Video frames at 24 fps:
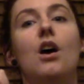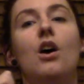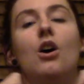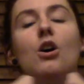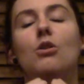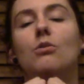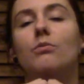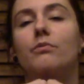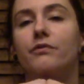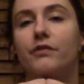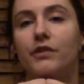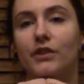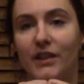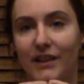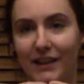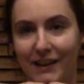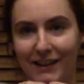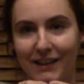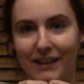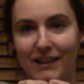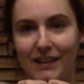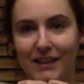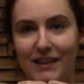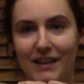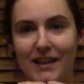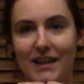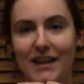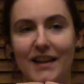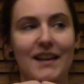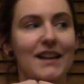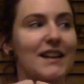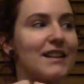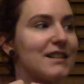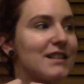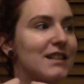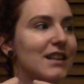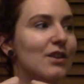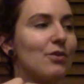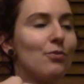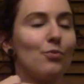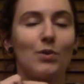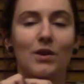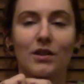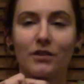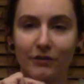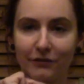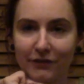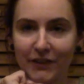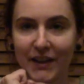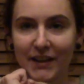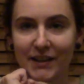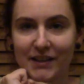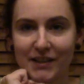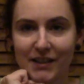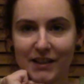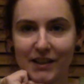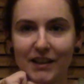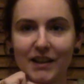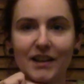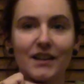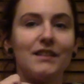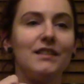hopefully it will fit